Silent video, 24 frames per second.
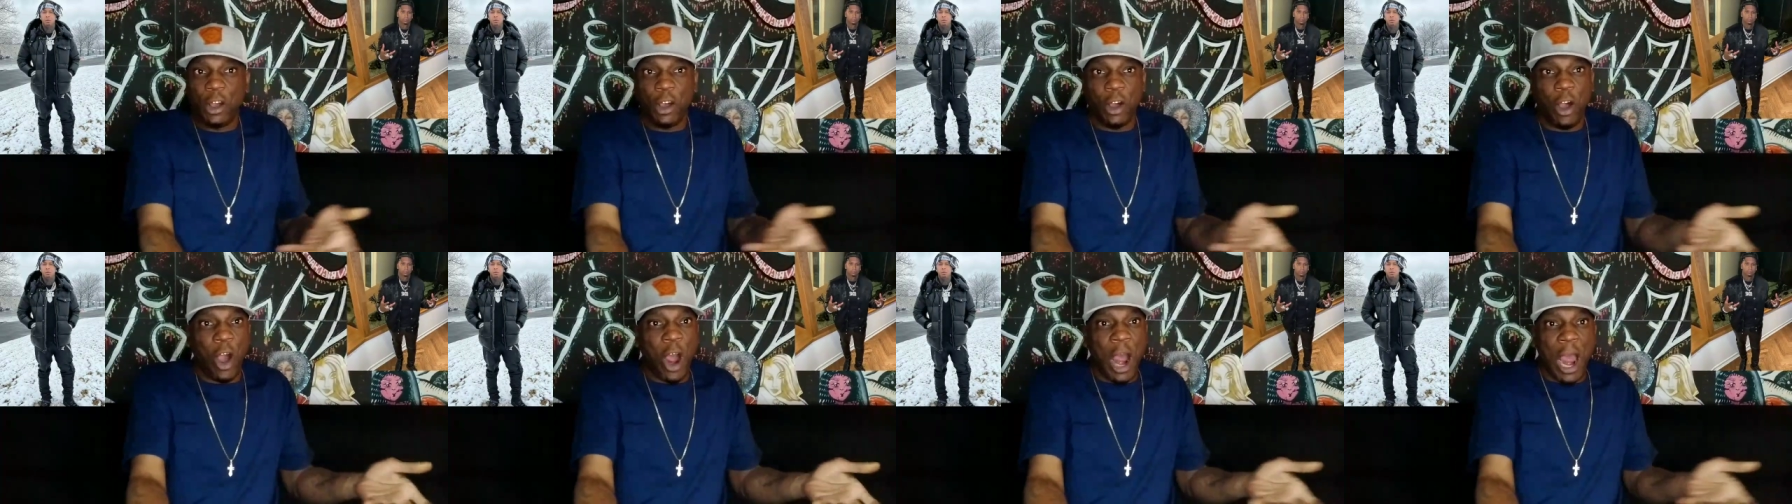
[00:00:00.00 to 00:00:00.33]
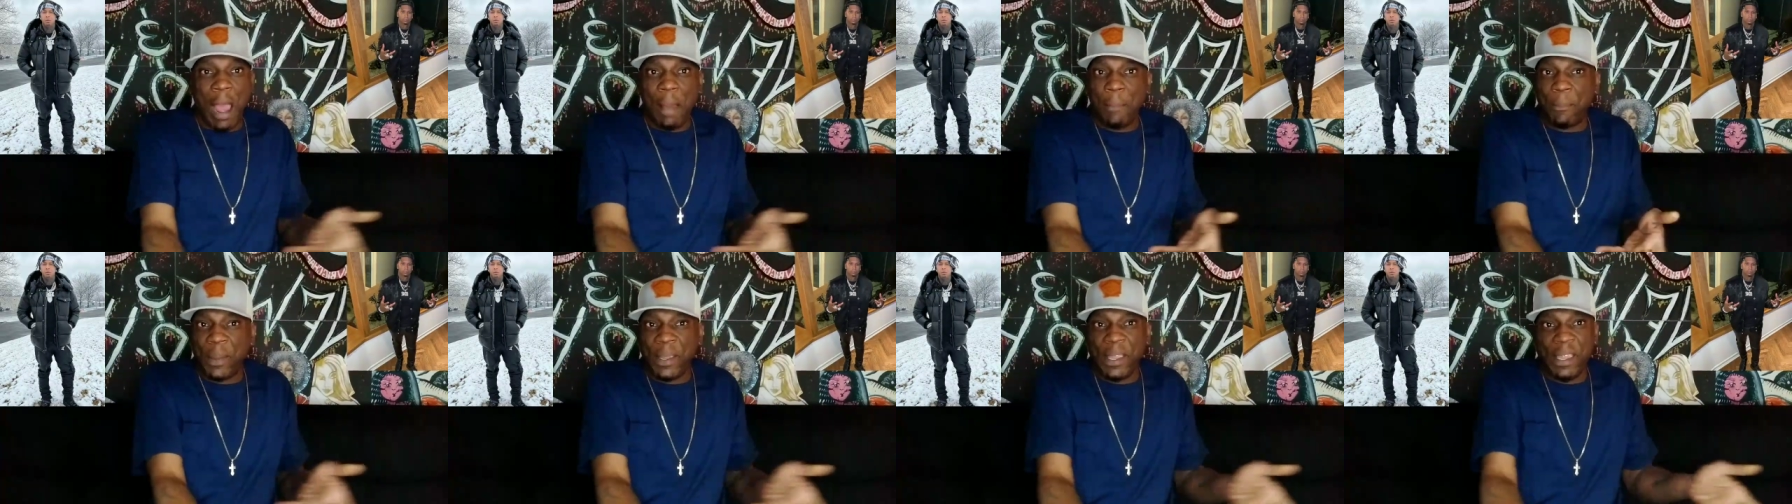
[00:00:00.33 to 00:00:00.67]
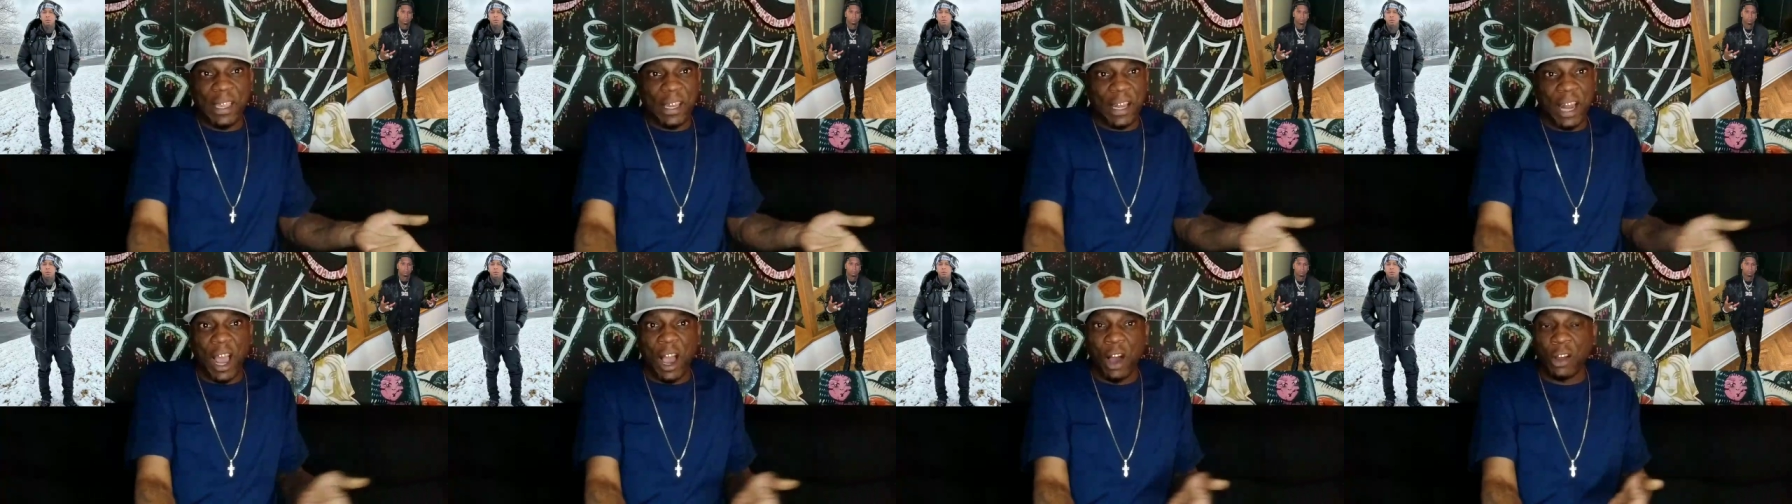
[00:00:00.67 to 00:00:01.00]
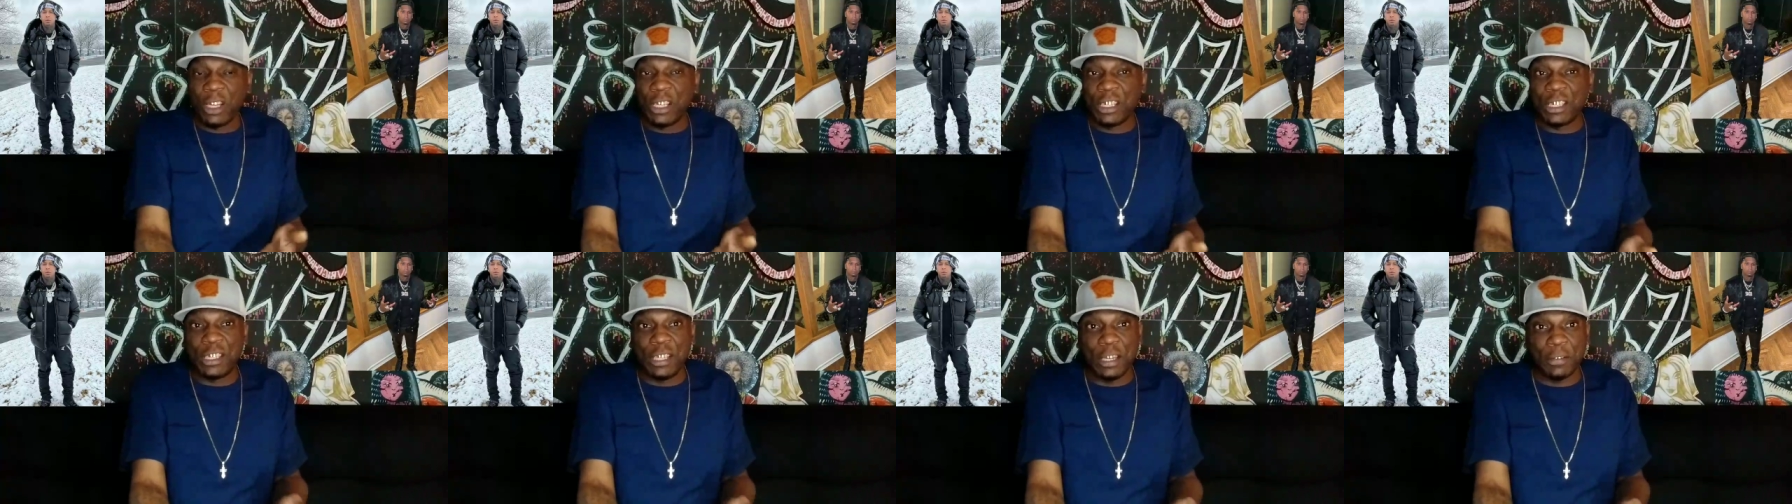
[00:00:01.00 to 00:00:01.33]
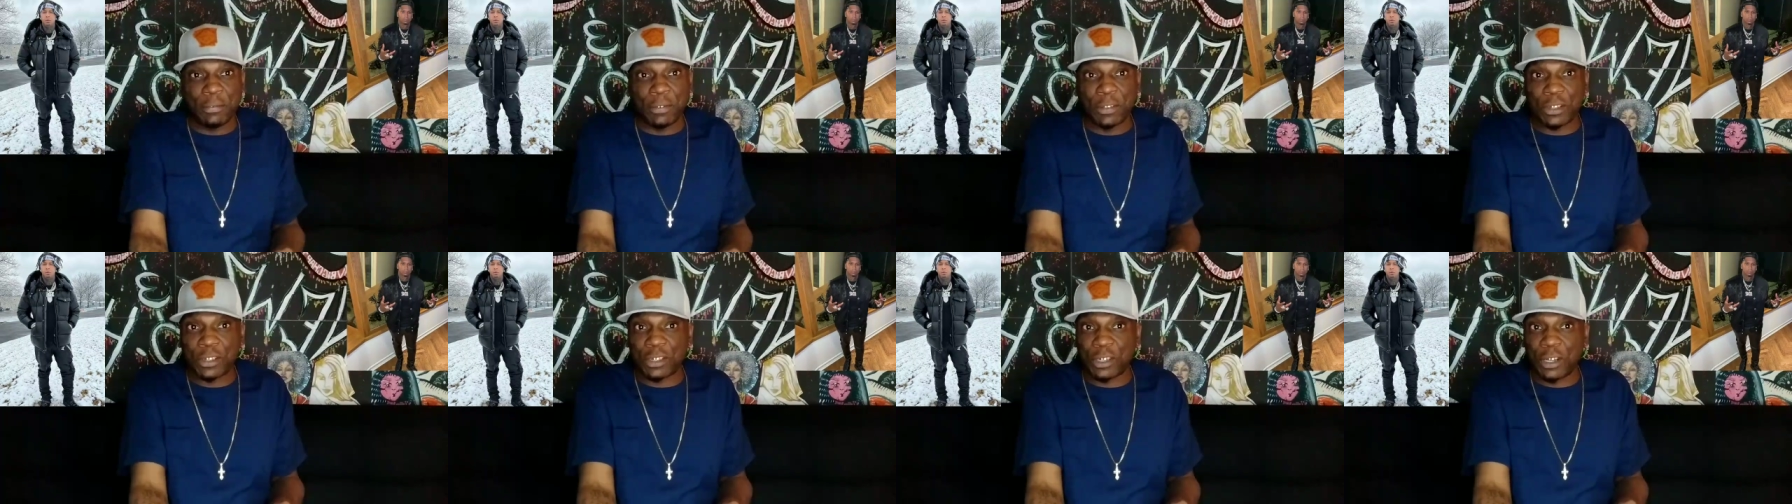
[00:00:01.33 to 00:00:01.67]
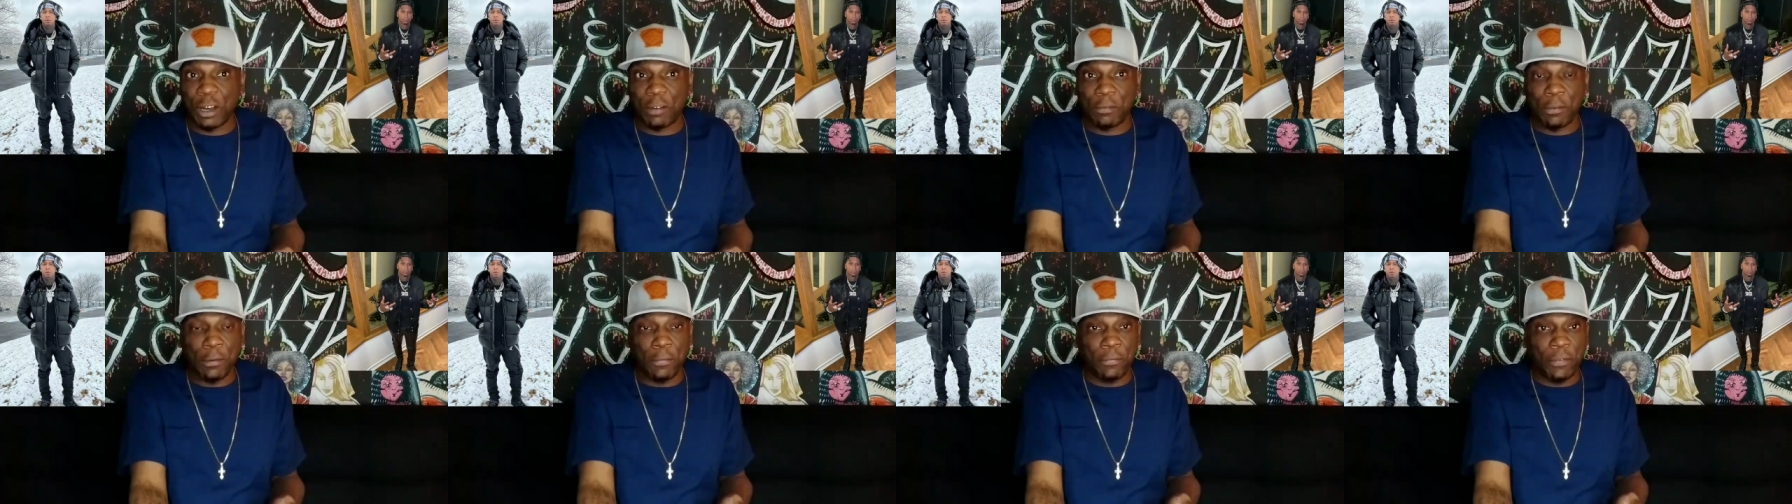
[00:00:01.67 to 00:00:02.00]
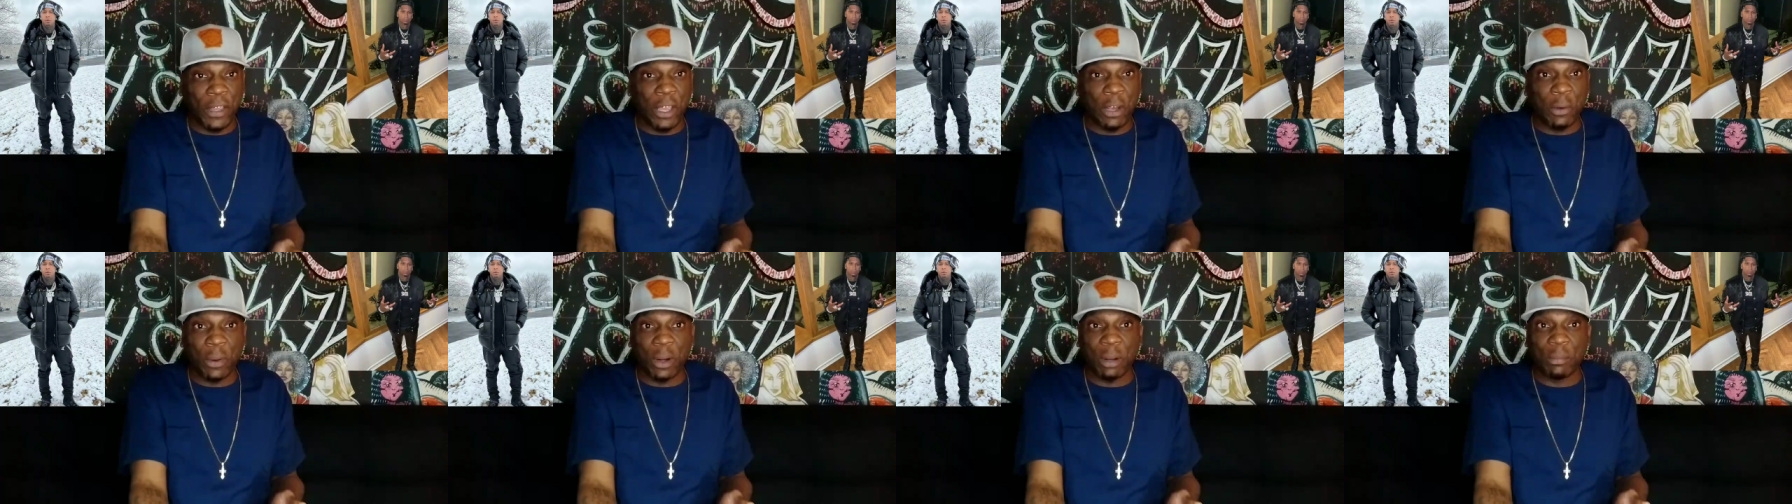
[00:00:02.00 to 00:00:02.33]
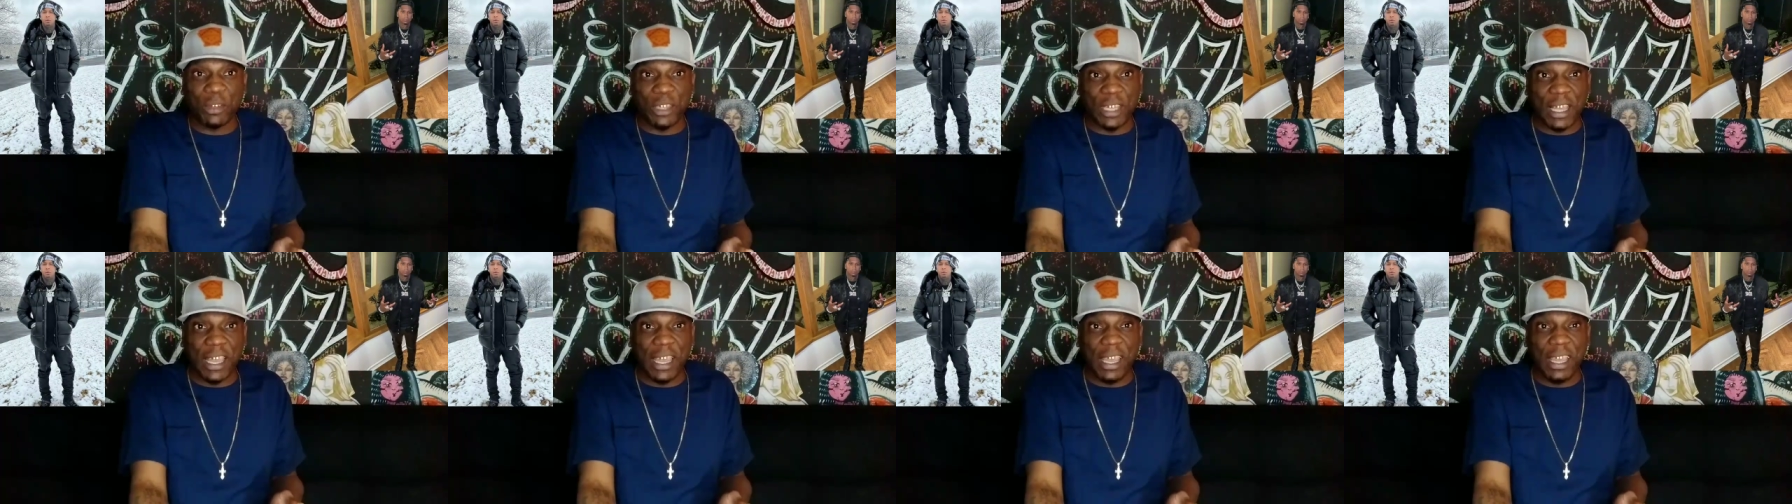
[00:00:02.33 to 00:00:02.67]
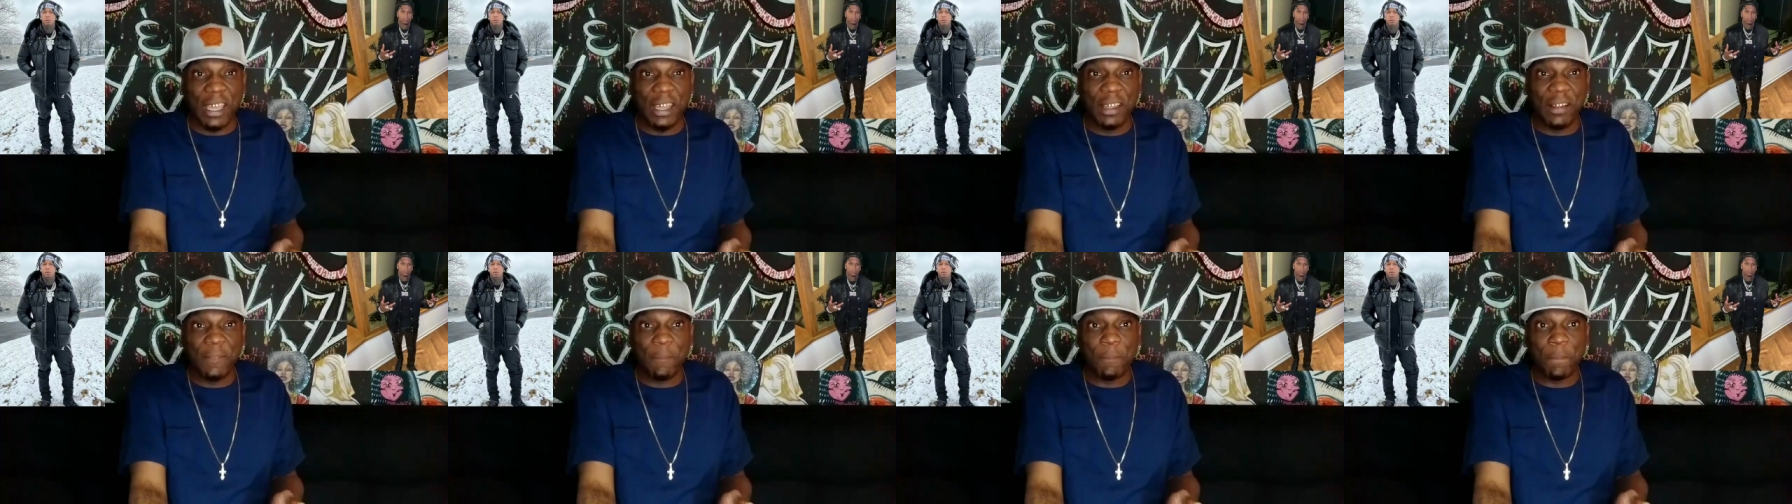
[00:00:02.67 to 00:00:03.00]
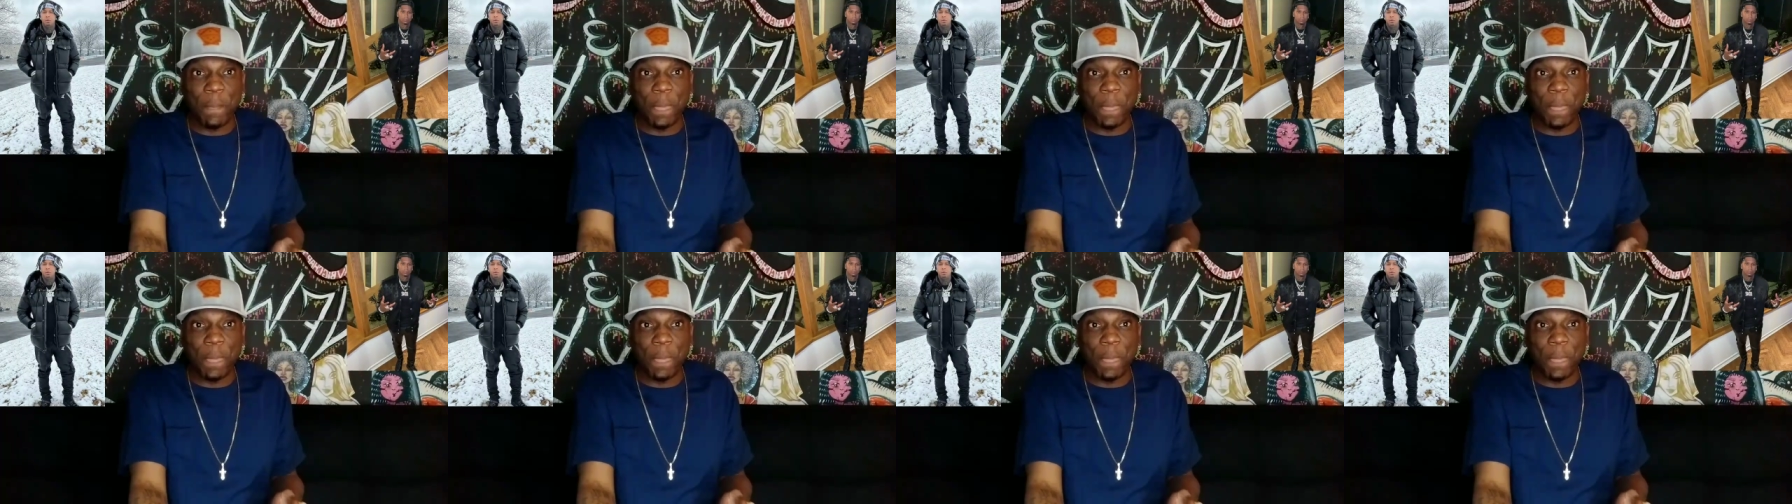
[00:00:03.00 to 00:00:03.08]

RIP and all this different stuff. You feel what I'm saying?